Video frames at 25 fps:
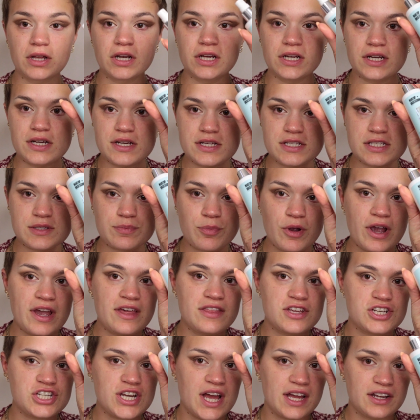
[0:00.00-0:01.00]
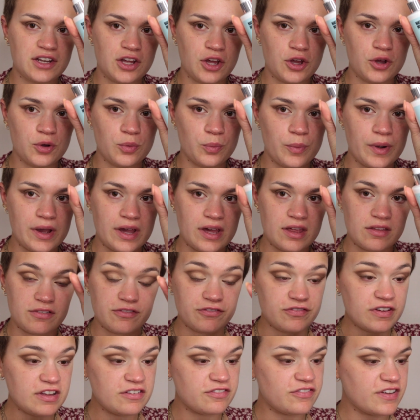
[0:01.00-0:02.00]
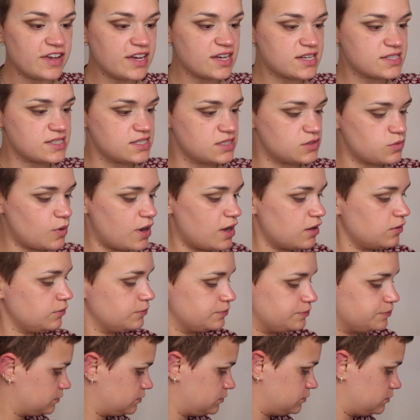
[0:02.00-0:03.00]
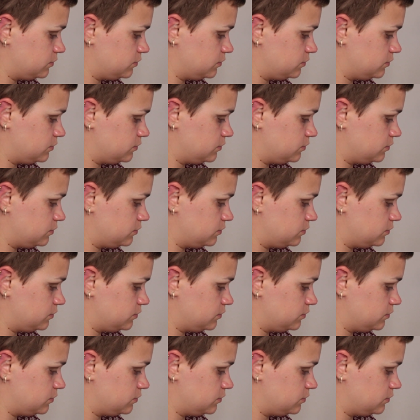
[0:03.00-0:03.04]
going to spray the shadow with Fit Fix as well,